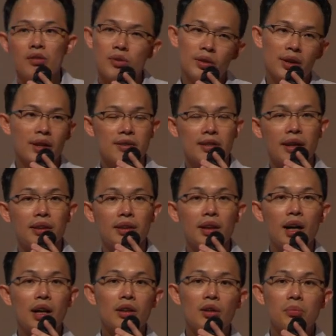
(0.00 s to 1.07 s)
So you can send in
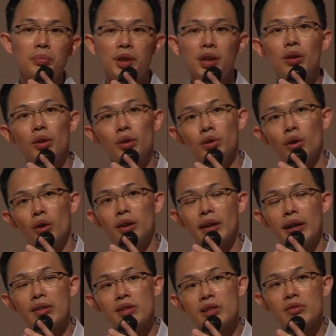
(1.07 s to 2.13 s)
the hard copy or you go
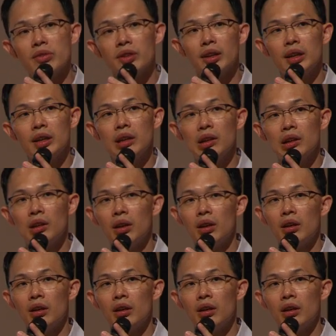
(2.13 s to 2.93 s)
online and just fill it in.